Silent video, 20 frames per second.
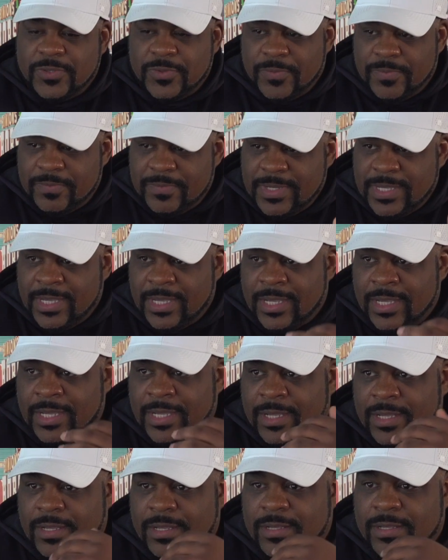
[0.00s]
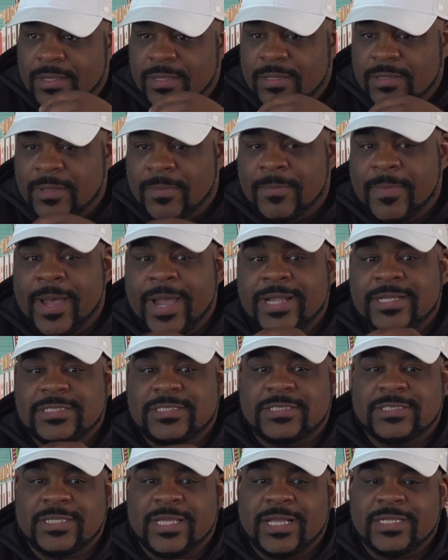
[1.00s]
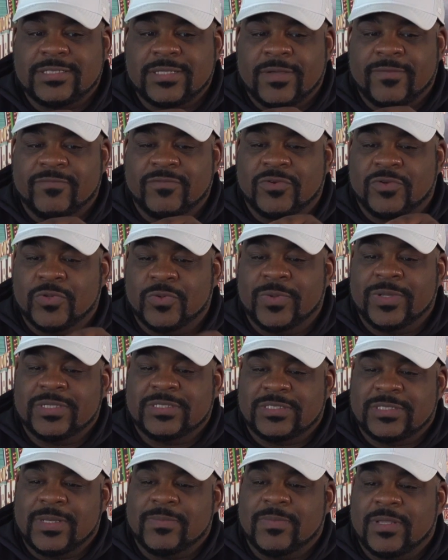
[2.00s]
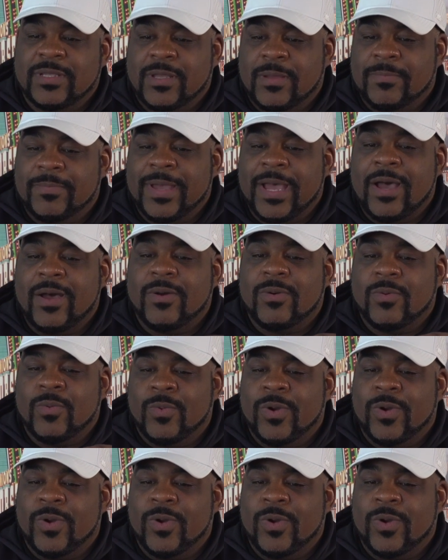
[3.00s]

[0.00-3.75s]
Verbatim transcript: to me, the mindset of doing something about